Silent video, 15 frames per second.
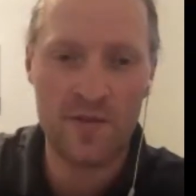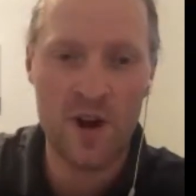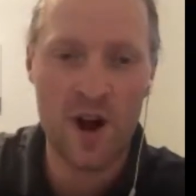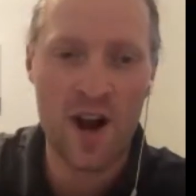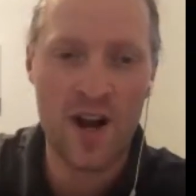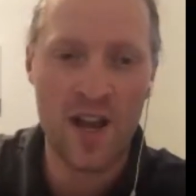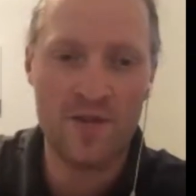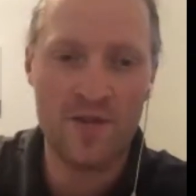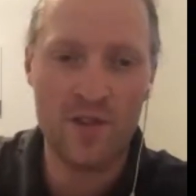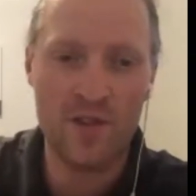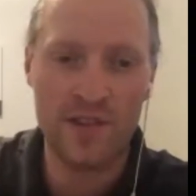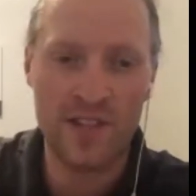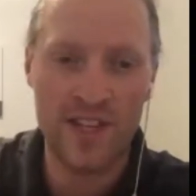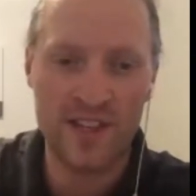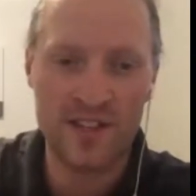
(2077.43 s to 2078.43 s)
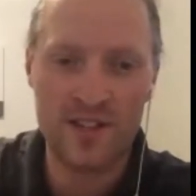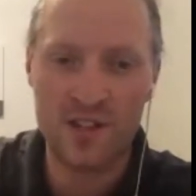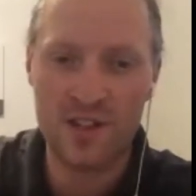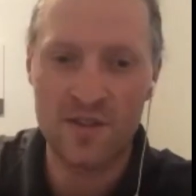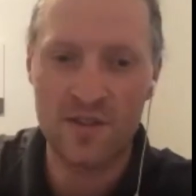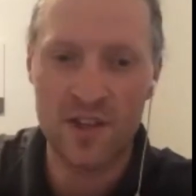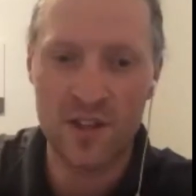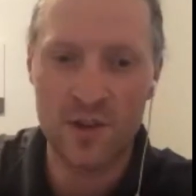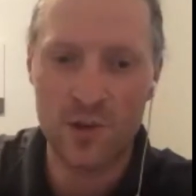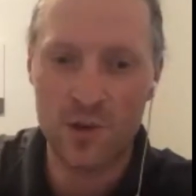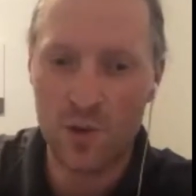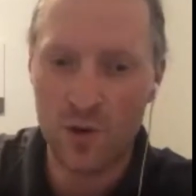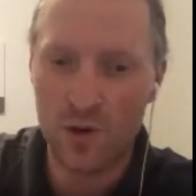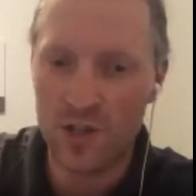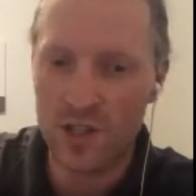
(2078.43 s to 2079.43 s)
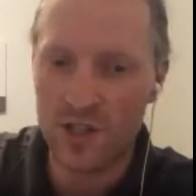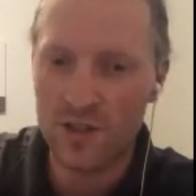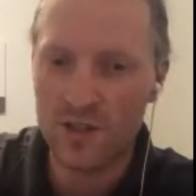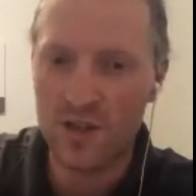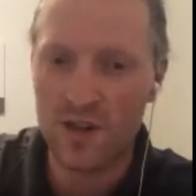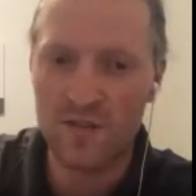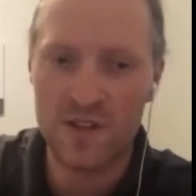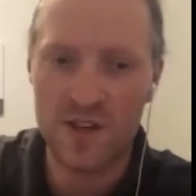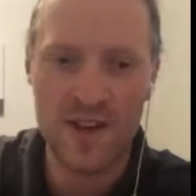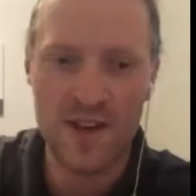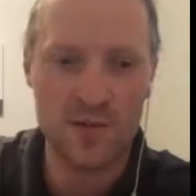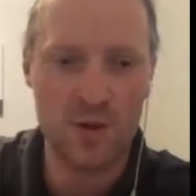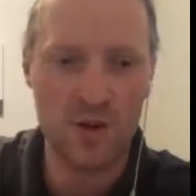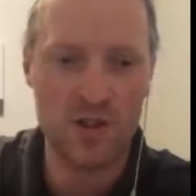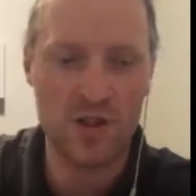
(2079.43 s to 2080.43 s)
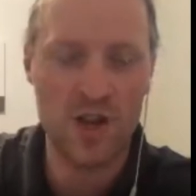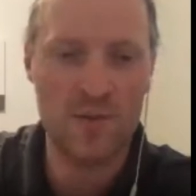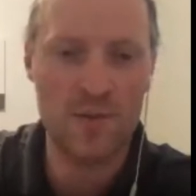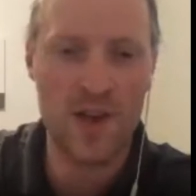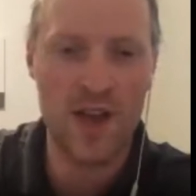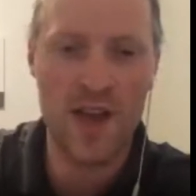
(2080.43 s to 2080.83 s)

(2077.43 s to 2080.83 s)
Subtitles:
Friday for the links to the video recording of today's workshop.